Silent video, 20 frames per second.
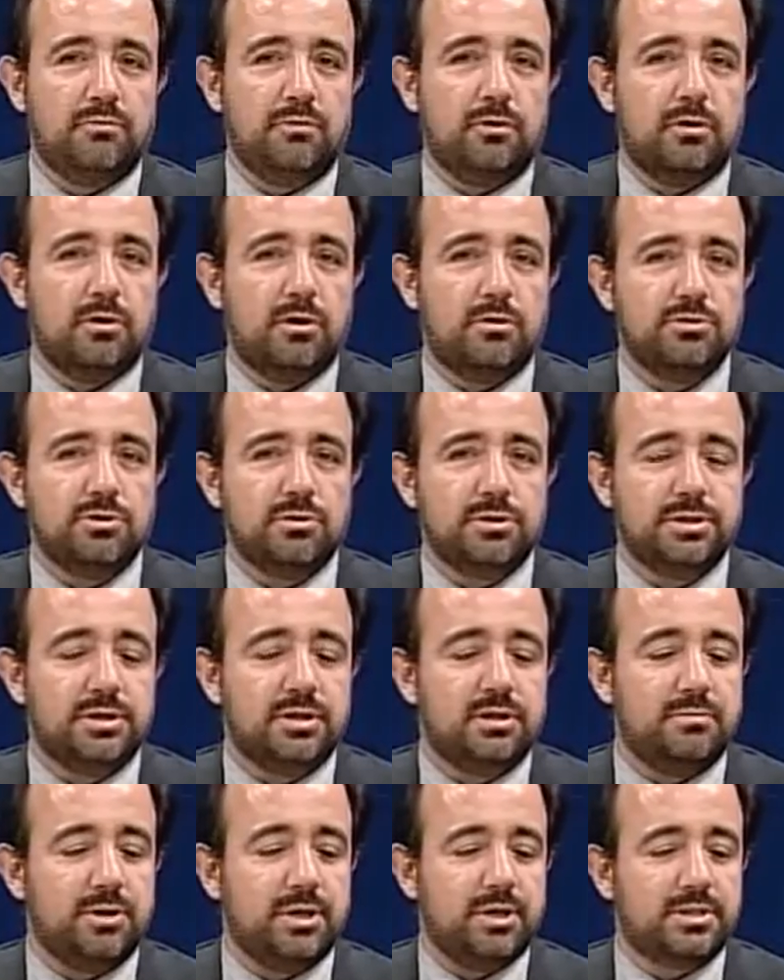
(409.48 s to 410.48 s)
You know, foreclosure
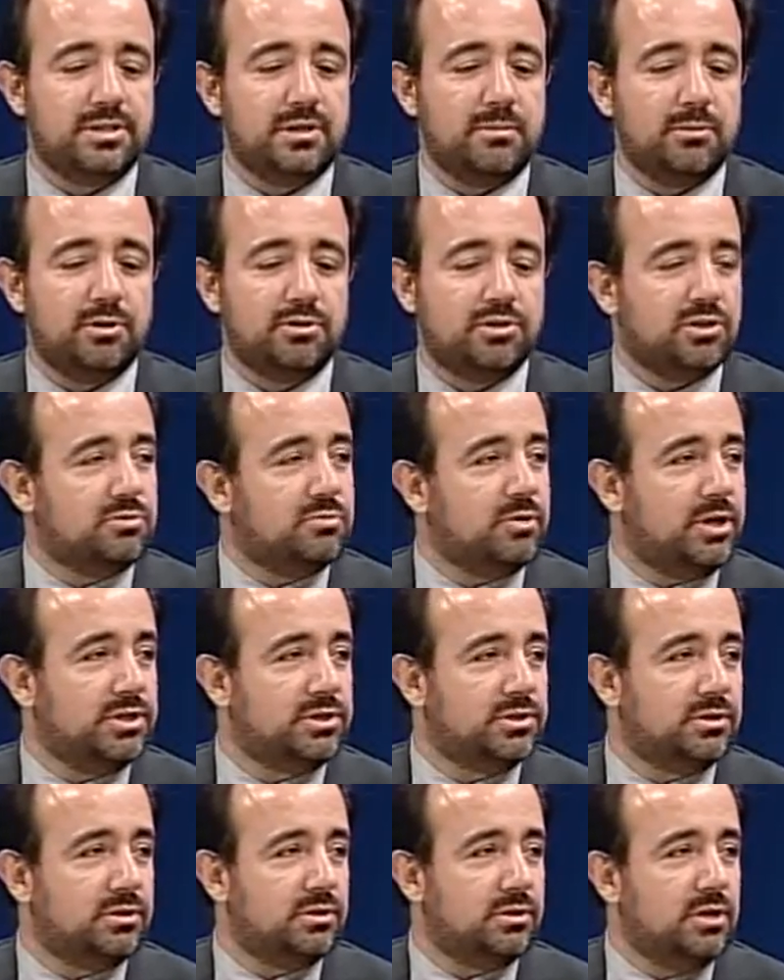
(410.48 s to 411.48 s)
is going to be a similar
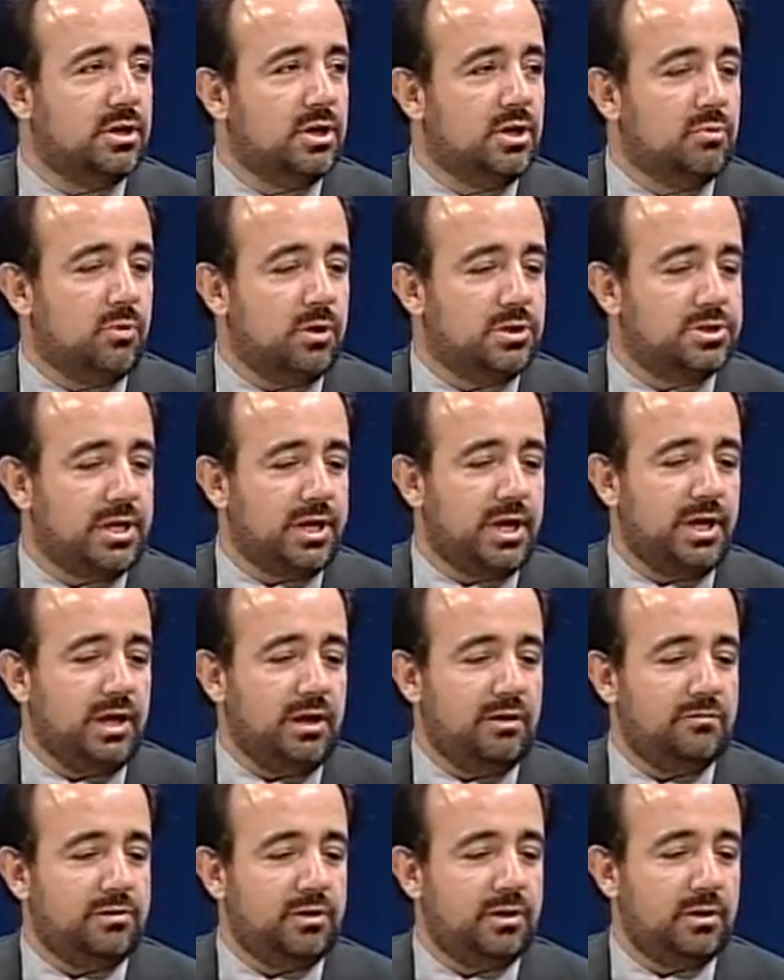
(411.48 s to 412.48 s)
situation. Once
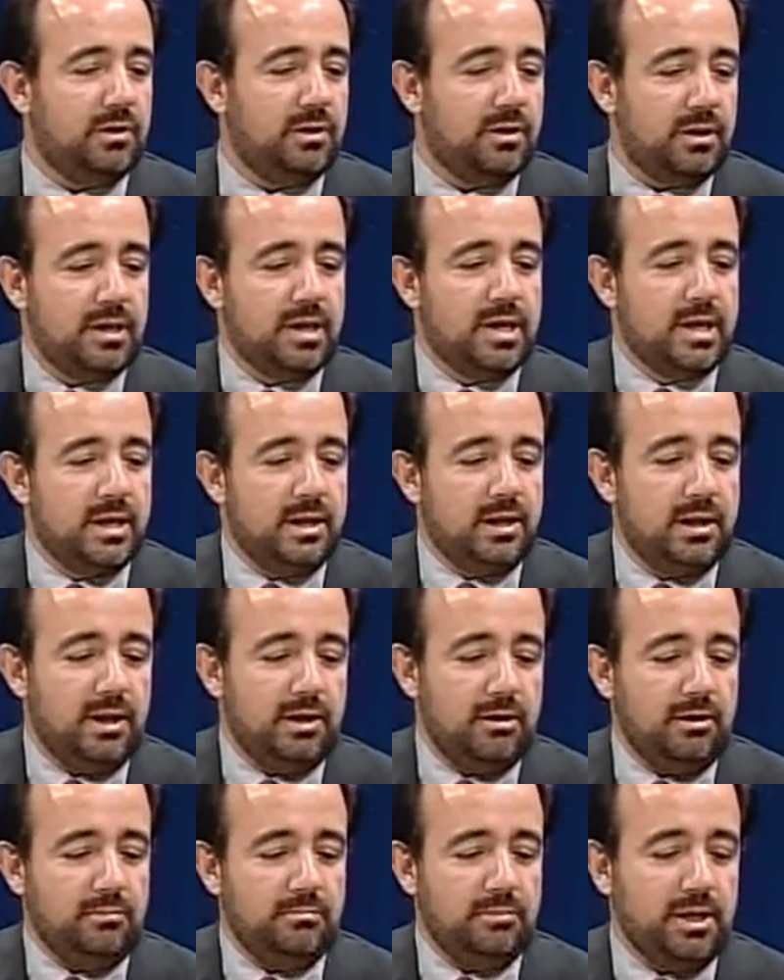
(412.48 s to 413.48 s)
again, if
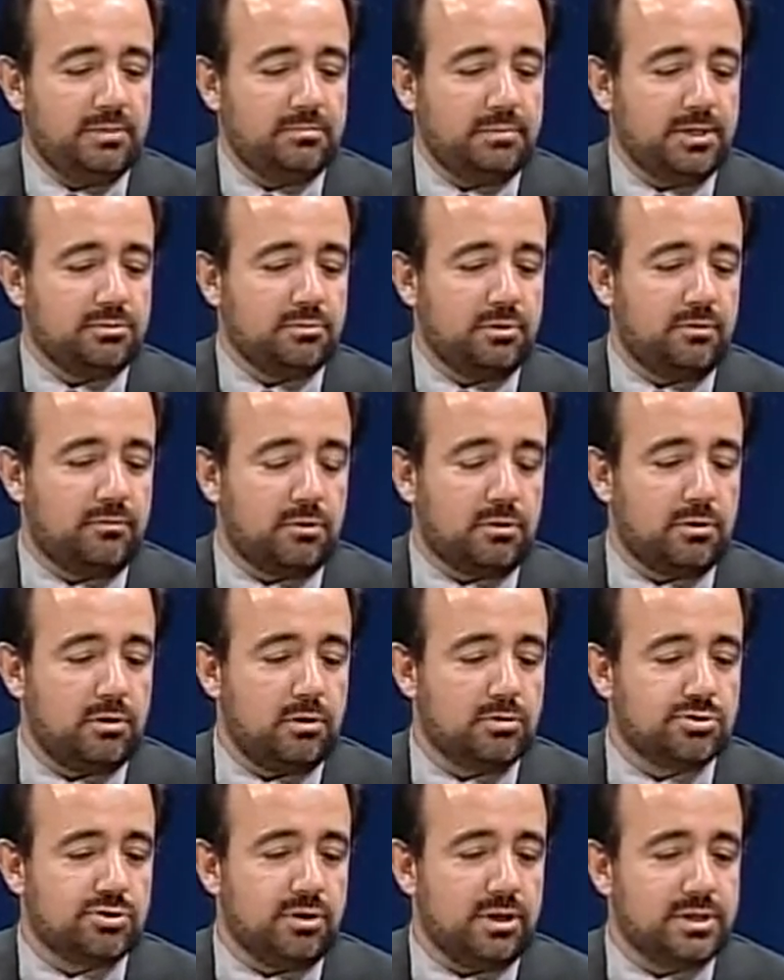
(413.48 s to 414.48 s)
basically a
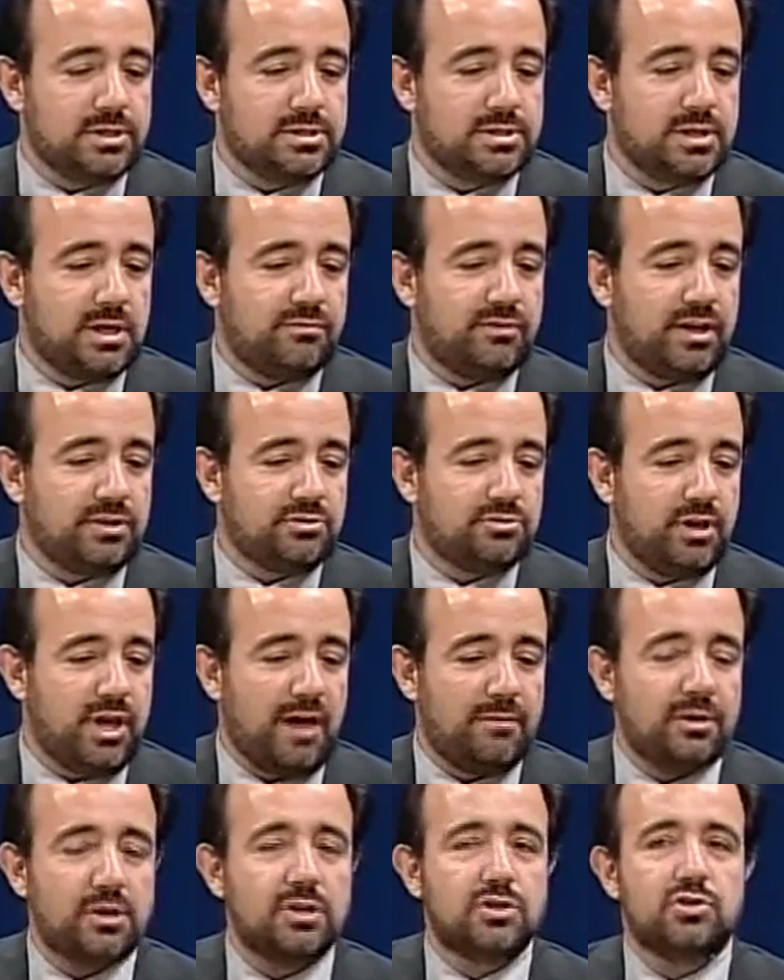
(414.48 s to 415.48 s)
foreclosure, instead of
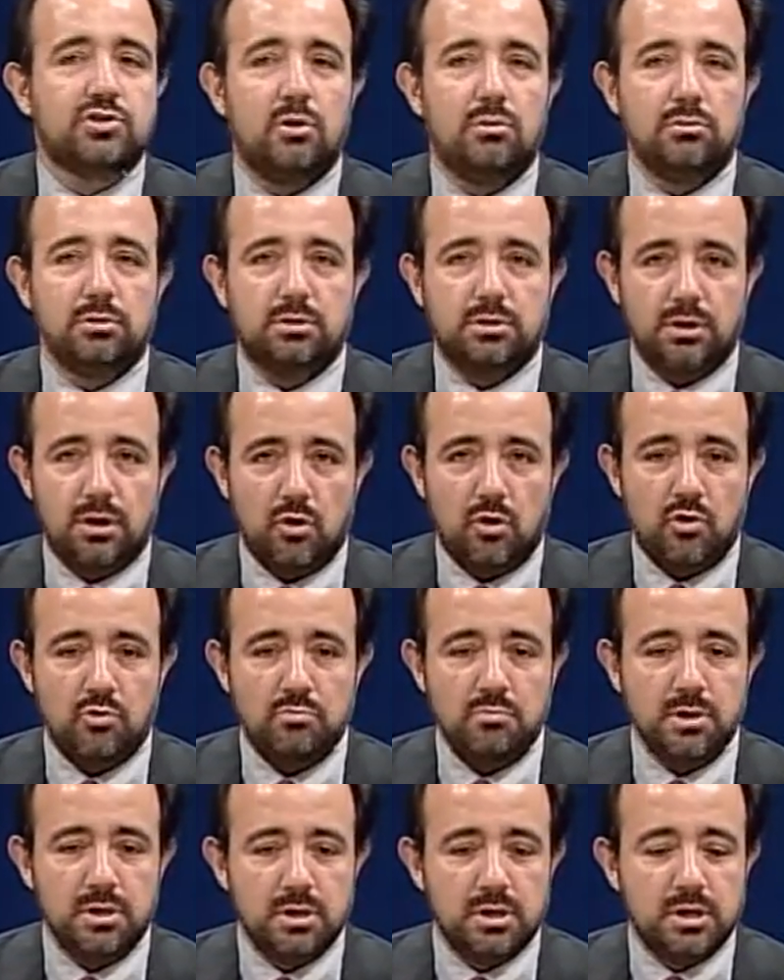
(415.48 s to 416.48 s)
actually having sold the
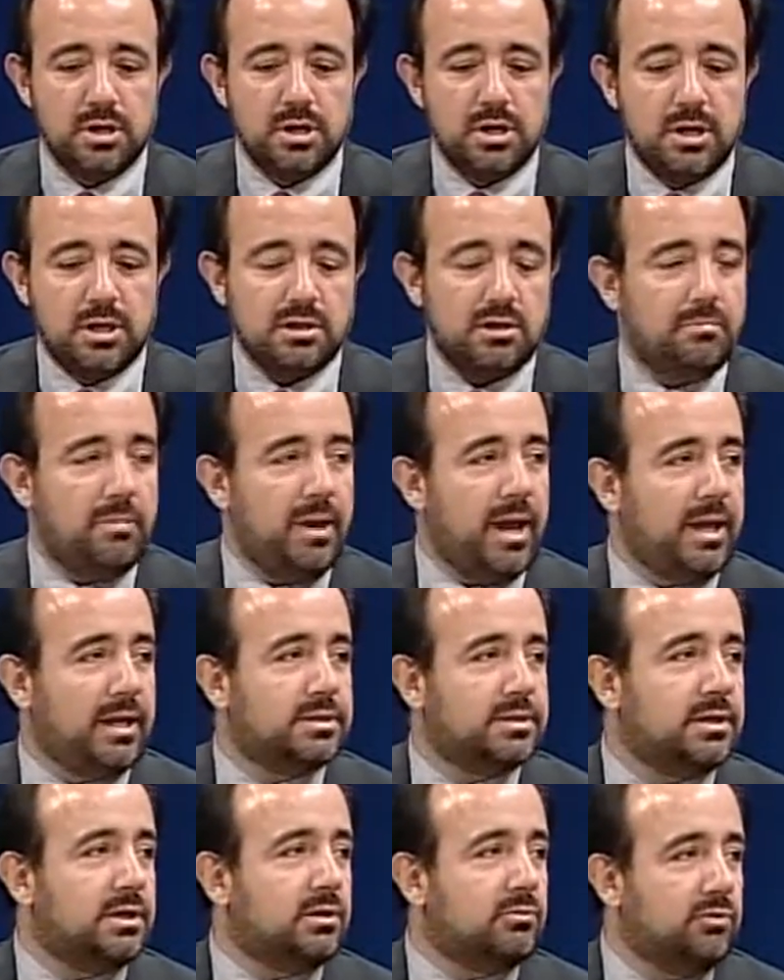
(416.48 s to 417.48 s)
home, the
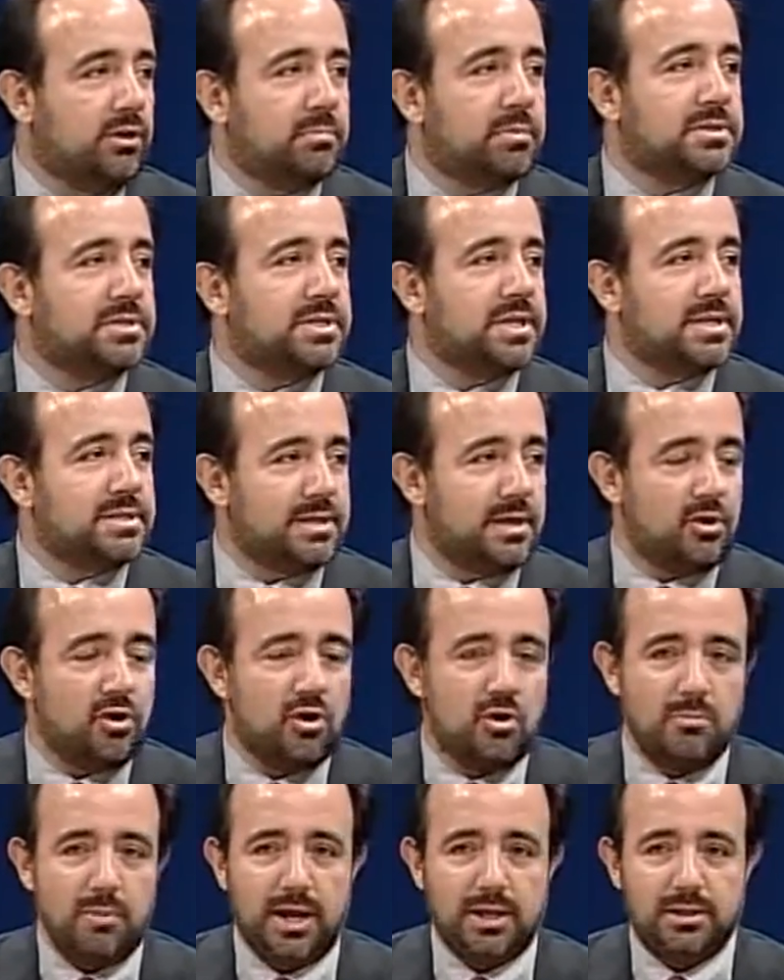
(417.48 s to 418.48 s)
bank is going to repossess
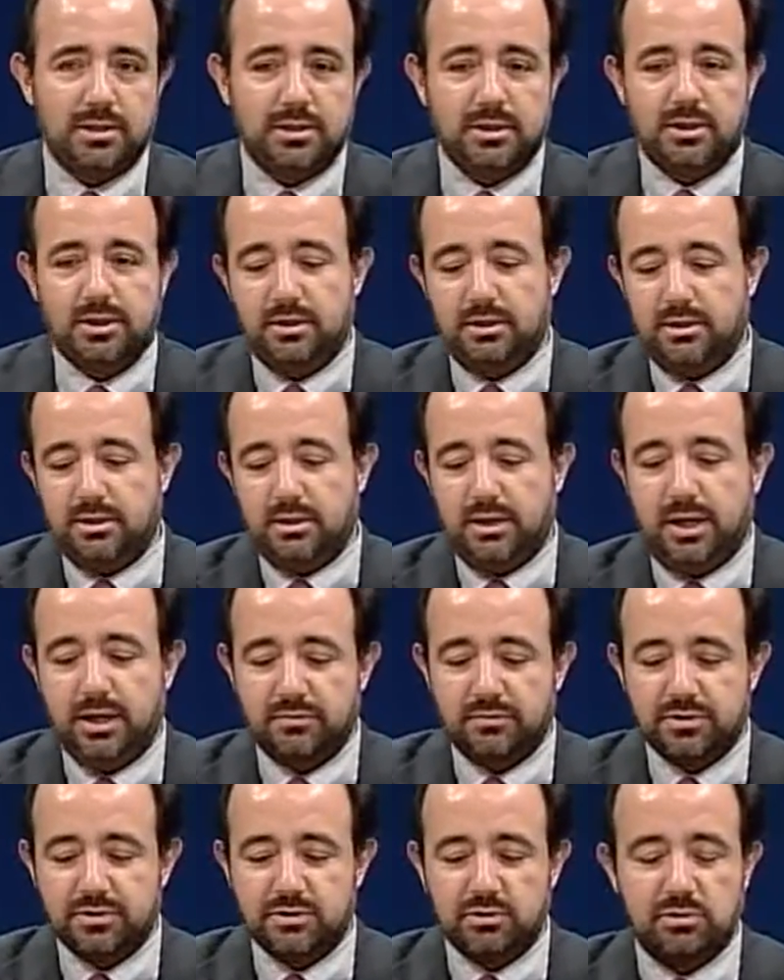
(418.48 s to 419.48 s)
the home at the
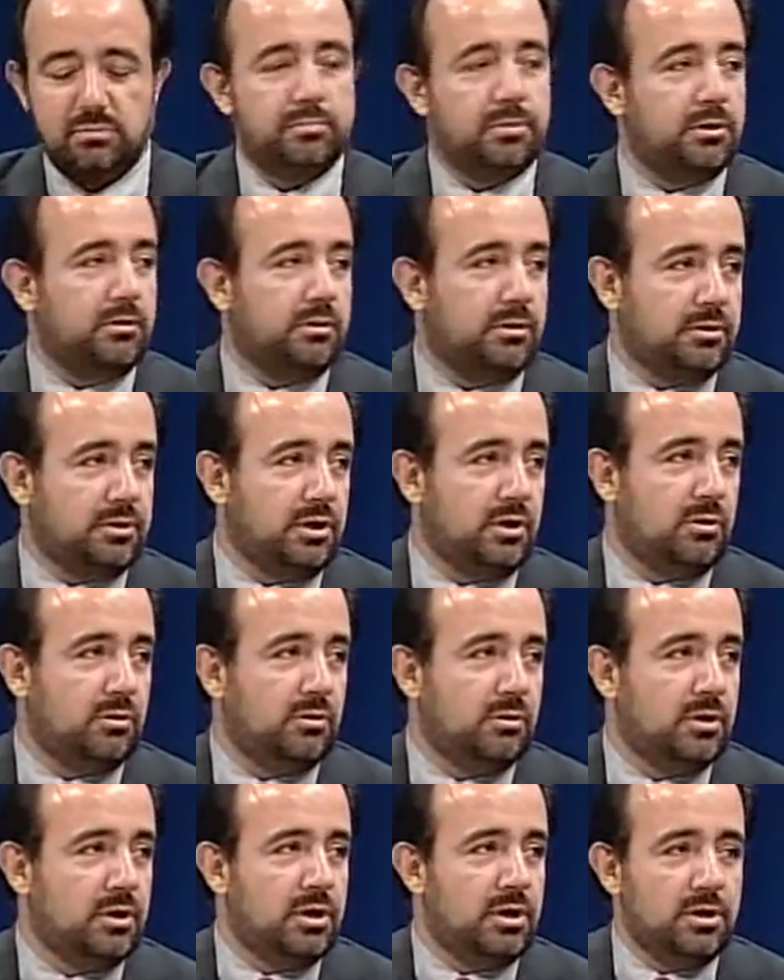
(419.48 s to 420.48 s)
end of a certain period, you
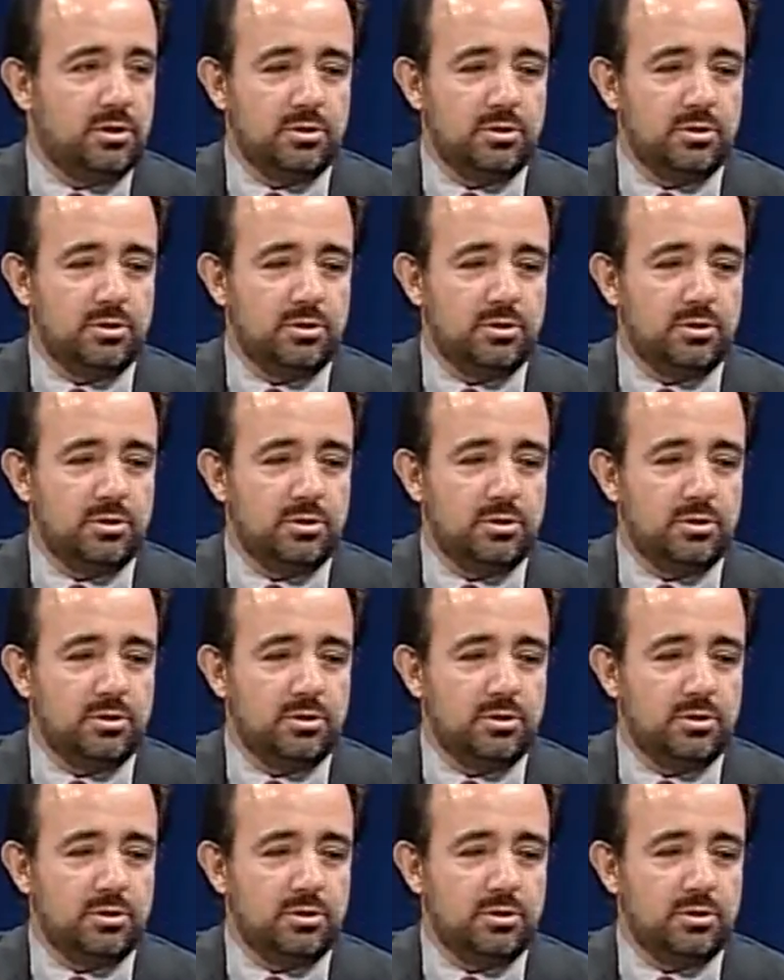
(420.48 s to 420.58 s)
know.